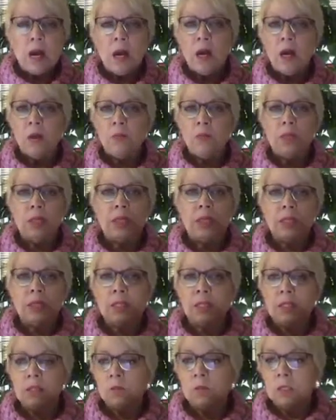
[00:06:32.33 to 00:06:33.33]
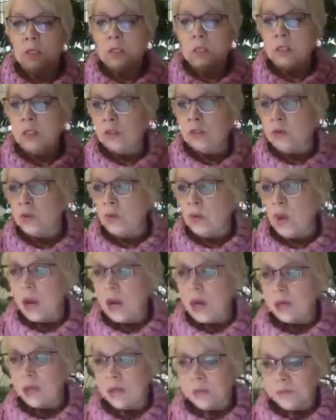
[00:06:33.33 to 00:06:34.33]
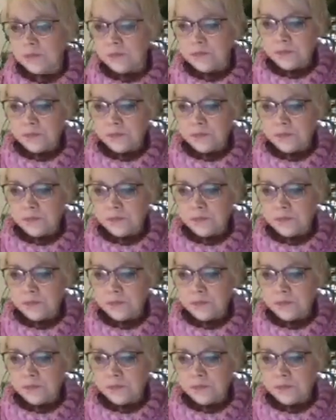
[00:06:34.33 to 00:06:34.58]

But this is great.